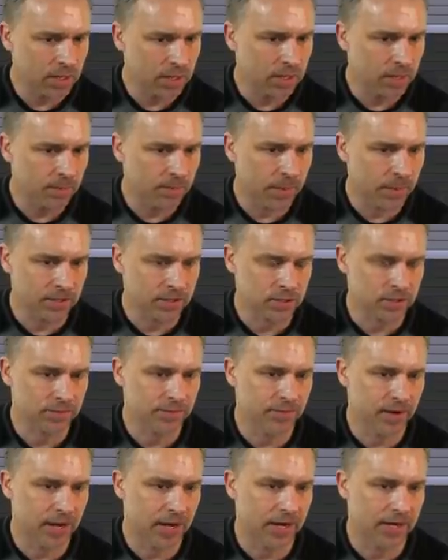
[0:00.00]

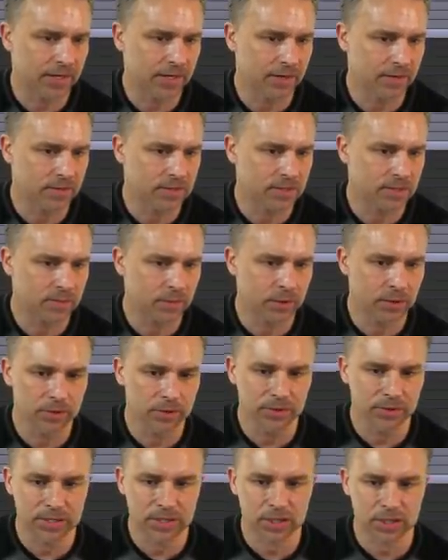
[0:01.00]
petrified. Here's the blue.
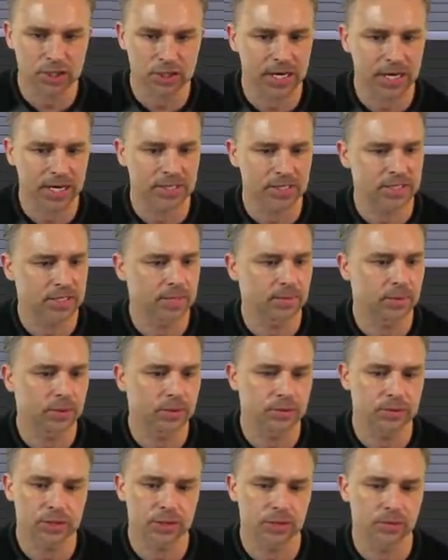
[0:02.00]
Let's change the
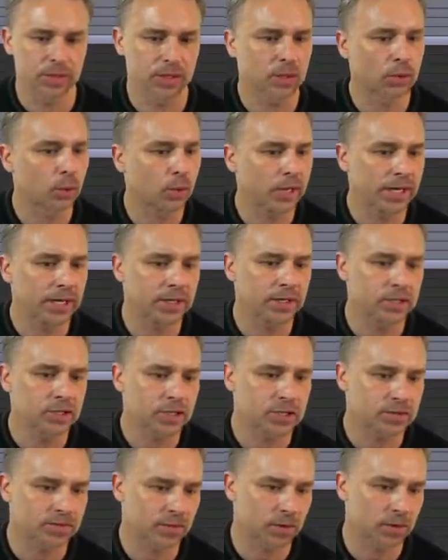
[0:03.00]
blue to a green
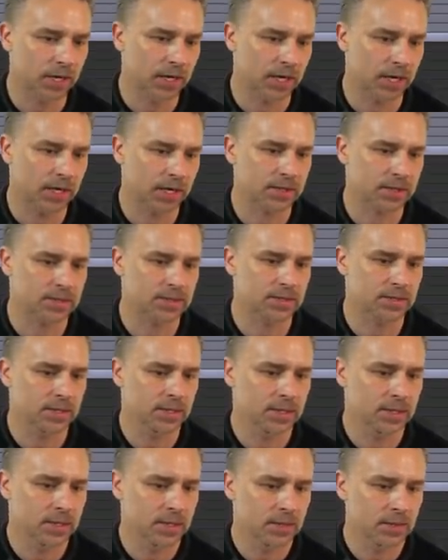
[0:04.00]
just for kicks,
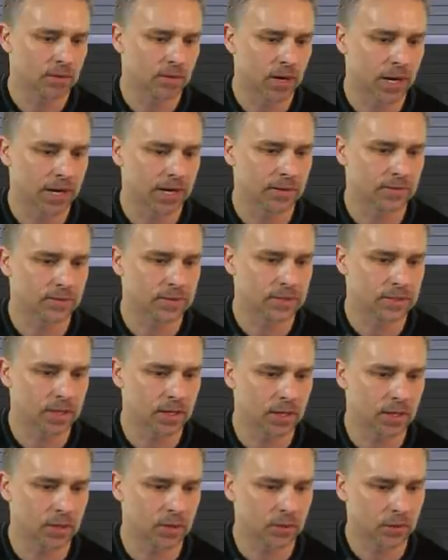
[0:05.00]
right?
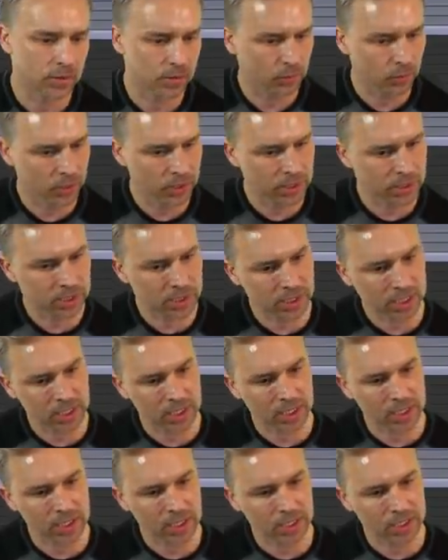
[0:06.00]
So we
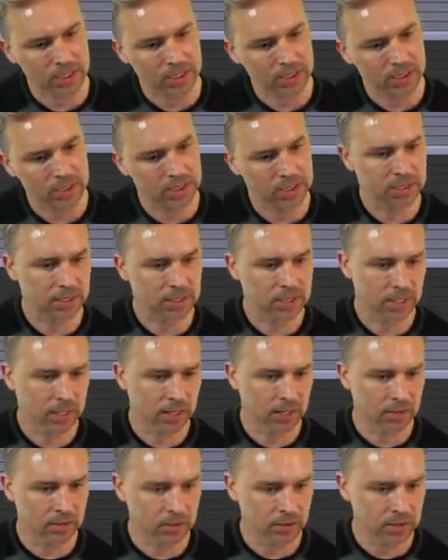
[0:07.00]
can,
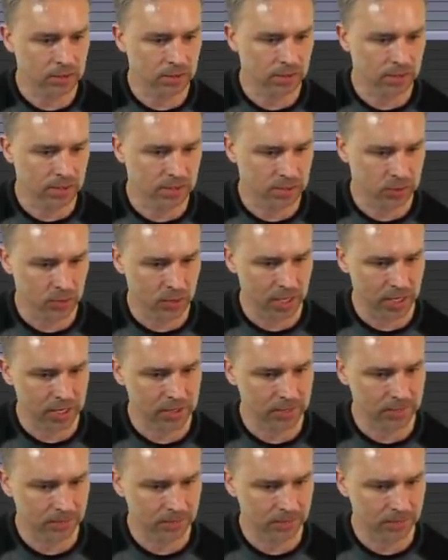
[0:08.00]
you could do it this way.